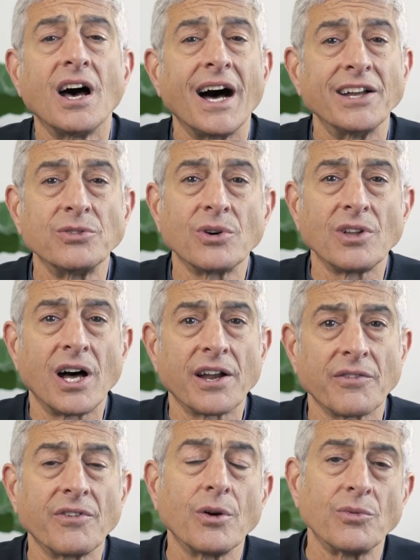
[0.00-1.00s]
I do a lot
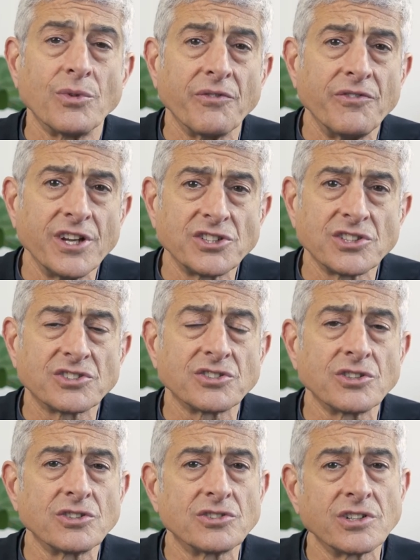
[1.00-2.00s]
of revision
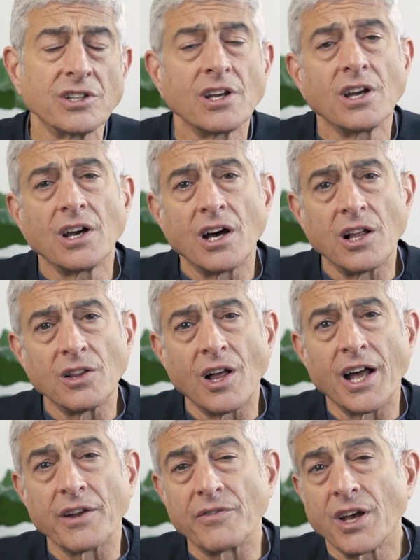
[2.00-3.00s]
surgery, a
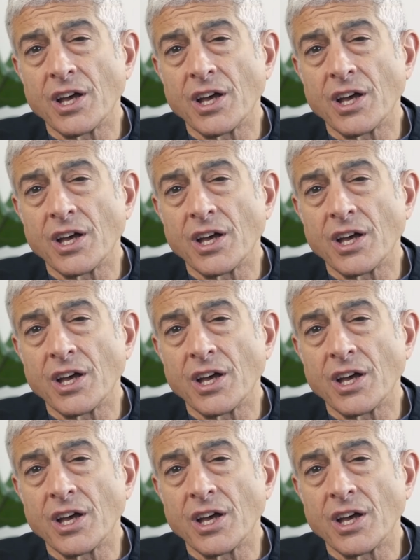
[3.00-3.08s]
lot of